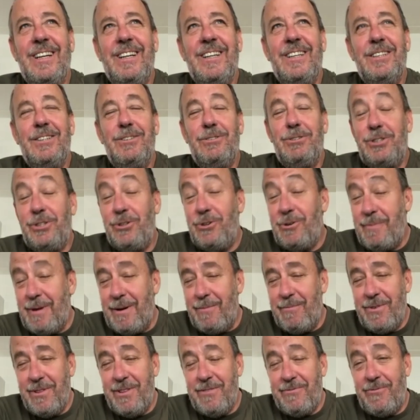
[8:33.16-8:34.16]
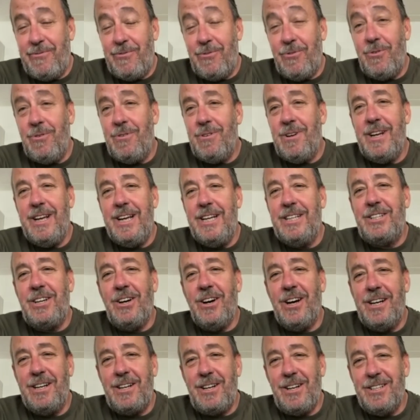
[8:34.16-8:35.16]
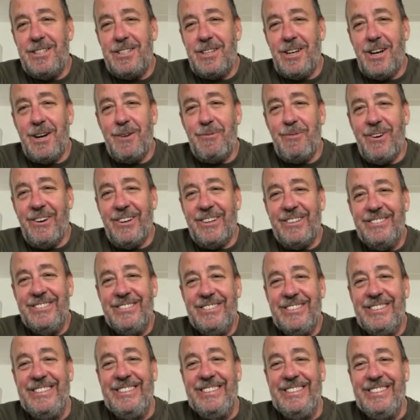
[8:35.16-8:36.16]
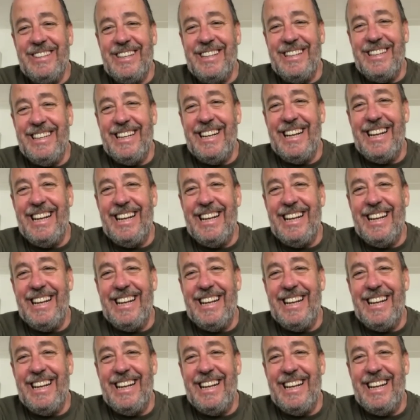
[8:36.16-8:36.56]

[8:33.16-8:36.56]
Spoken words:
Would you remember the 4 league titles I won?